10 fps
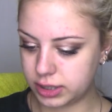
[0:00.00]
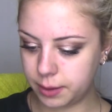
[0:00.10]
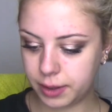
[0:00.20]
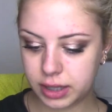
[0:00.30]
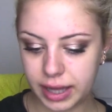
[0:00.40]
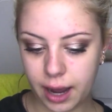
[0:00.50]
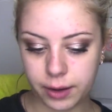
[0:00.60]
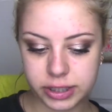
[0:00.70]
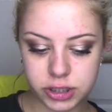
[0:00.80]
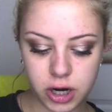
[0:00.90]
Typically
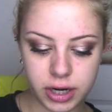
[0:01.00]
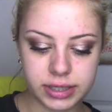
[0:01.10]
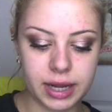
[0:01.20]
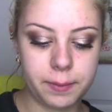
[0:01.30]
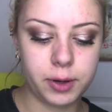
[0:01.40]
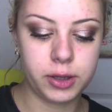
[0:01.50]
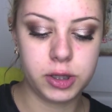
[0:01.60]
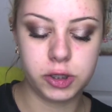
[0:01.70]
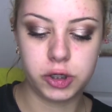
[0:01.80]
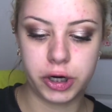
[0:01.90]
how I start is I
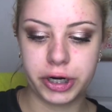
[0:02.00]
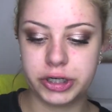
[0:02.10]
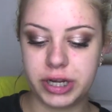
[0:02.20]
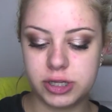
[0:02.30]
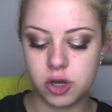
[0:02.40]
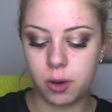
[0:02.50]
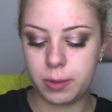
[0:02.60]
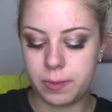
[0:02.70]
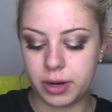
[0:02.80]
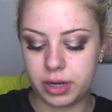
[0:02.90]
put the darker shade, so I'll
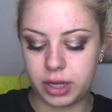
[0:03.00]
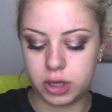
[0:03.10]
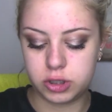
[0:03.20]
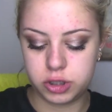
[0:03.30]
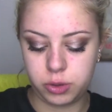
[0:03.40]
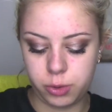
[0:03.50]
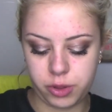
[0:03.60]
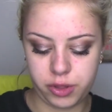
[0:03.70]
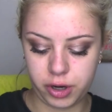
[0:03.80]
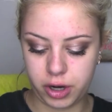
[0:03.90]
be putting
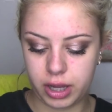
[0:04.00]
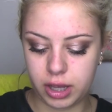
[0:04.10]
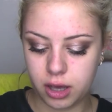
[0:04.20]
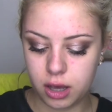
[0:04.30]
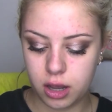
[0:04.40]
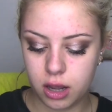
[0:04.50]
230